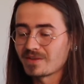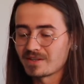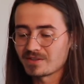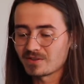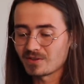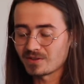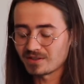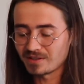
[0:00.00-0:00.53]

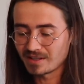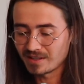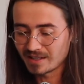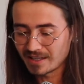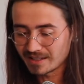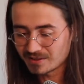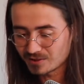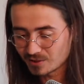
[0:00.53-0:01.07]
So now it
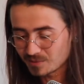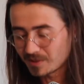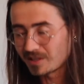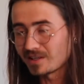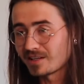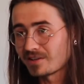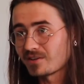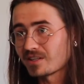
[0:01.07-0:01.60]
has to
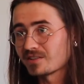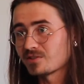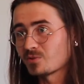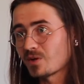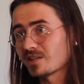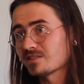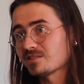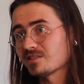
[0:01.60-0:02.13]
spiral out and create
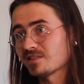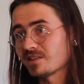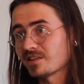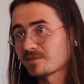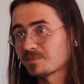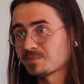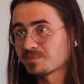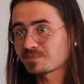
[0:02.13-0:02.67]
duality
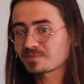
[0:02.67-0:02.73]
again.